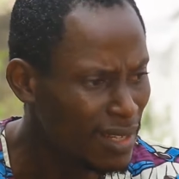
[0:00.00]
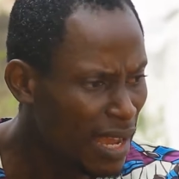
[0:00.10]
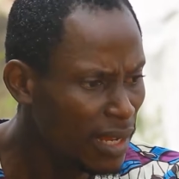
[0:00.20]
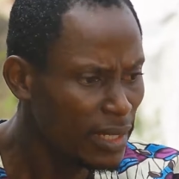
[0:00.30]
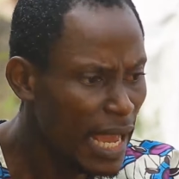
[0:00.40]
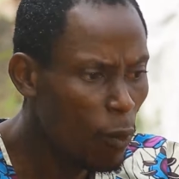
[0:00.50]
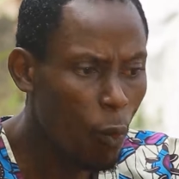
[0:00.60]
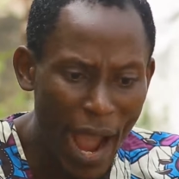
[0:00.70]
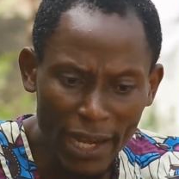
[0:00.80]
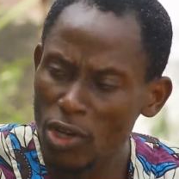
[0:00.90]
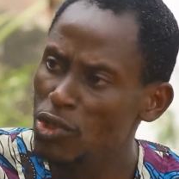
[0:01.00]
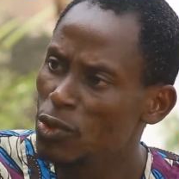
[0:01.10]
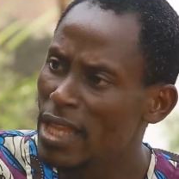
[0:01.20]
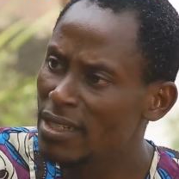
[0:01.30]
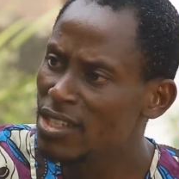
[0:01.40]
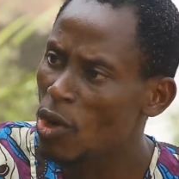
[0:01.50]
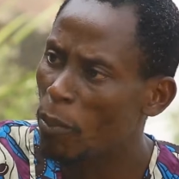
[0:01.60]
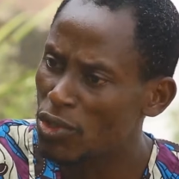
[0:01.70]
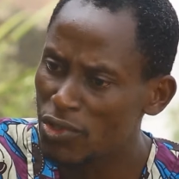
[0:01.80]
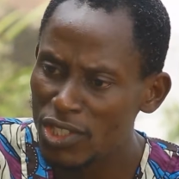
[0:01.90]
Then why don't you take this
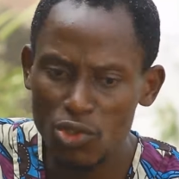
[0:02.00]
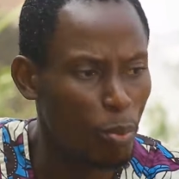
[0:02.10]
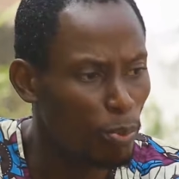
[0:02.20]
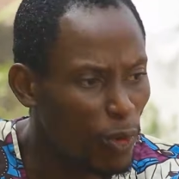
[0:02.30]
opportunity to